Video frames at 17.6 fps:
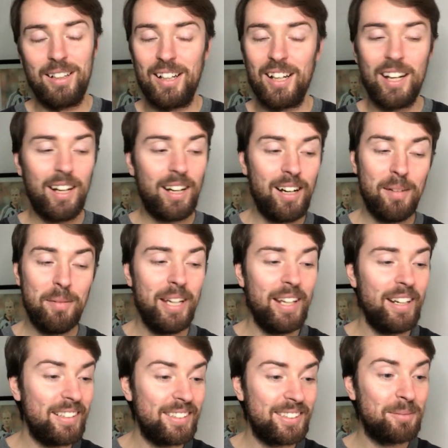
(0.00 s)
I
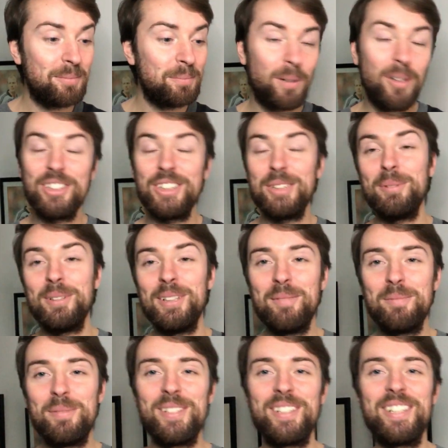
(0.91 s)
mean, it's impossible
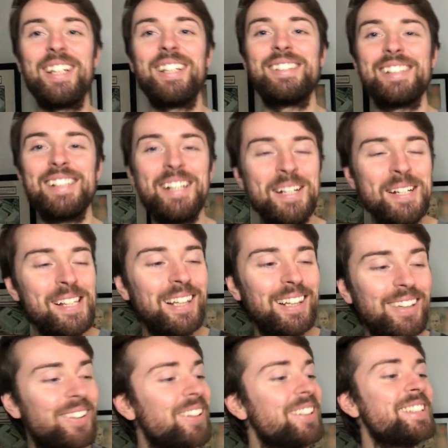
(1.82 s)
to predict.
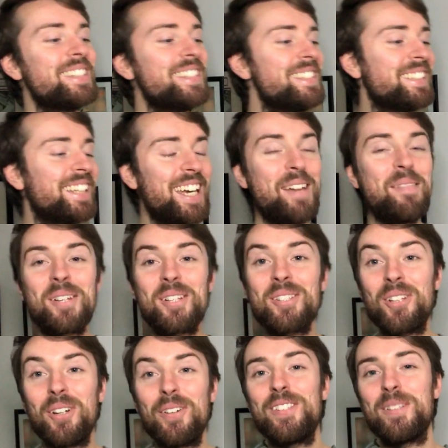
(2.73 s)
Loads of these games are
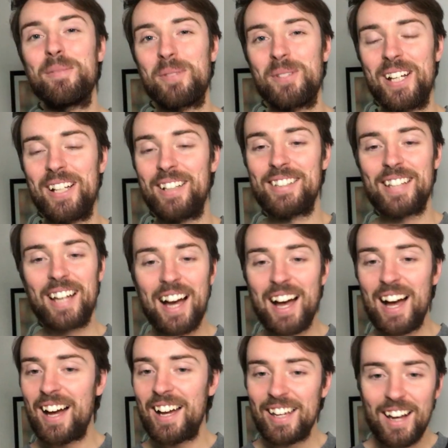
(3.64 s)
tough to predict.
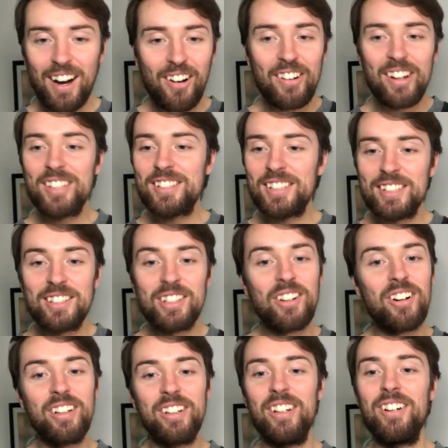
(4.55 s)
I honestly
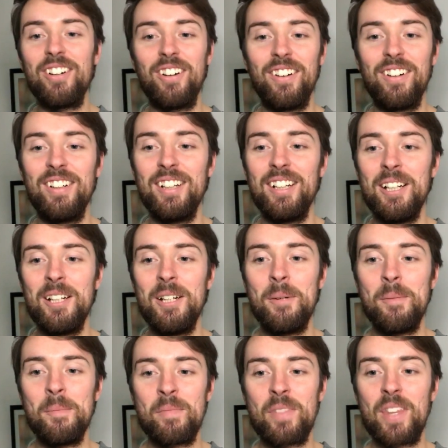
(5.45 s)
don't know.
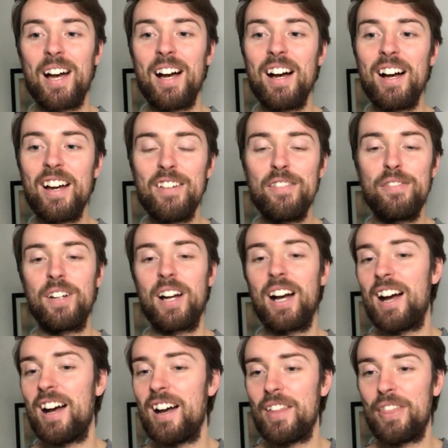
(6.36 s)
I
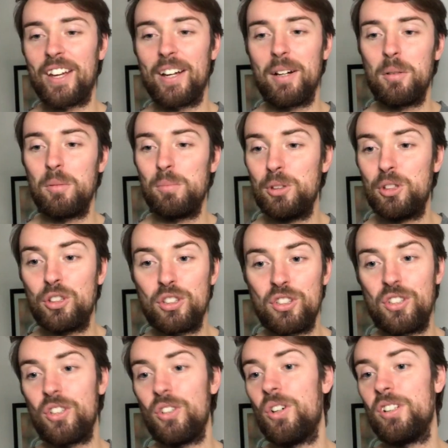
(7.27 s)
think it would be
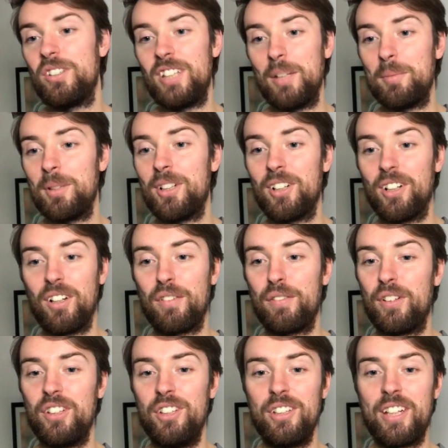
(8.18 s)
so typical
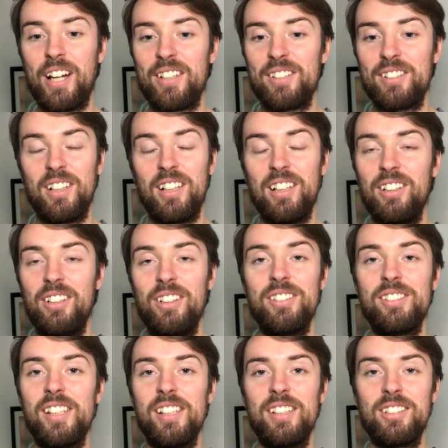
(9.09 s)
for Newcastle to
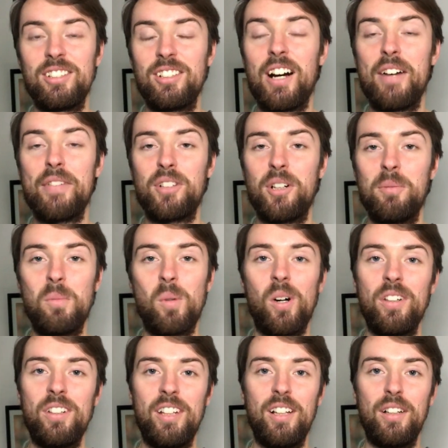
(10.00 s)
lose this, so I've gone
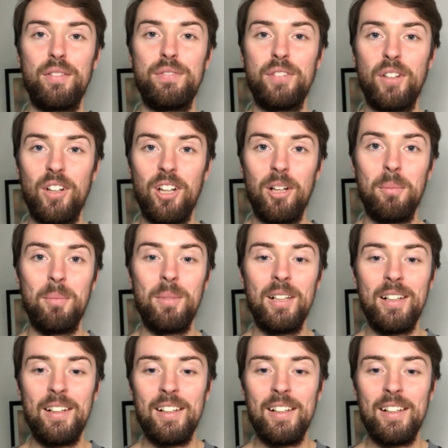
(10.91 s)
1-0. Fulham,